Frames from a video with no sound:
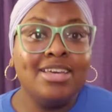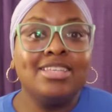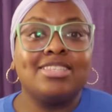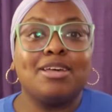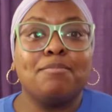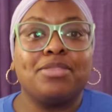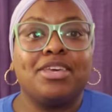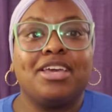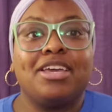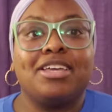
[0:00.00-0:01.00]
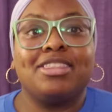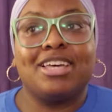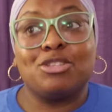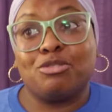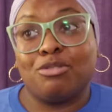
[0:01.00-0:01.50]
something
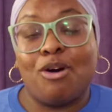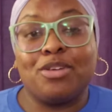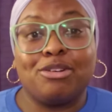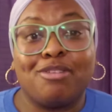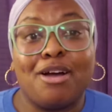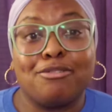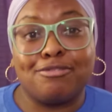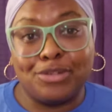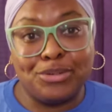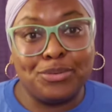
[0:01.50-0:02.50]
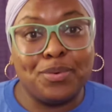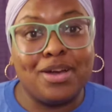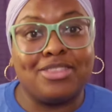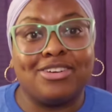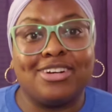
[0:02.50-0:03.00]
that's revolving around food,
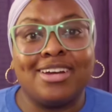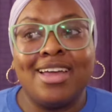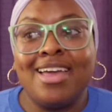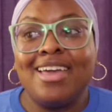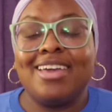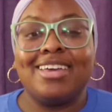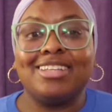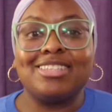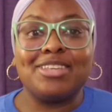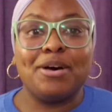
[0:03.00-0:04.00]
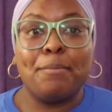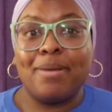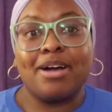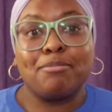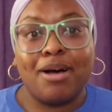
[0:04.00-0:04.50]
whether it's a
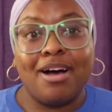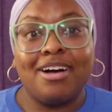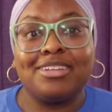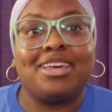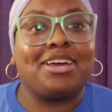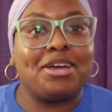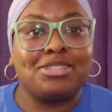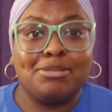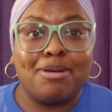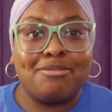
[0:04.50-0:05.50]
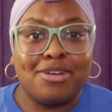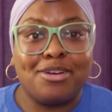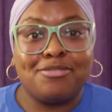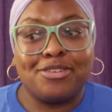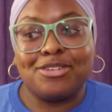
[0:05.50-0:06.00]
mukbang, like I did my
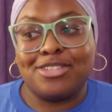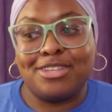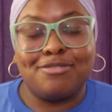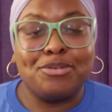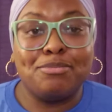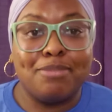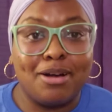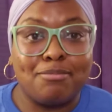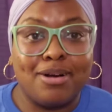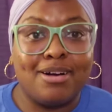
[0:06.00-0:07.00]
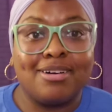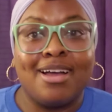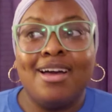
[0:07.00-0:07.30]
very first seafood mukbang,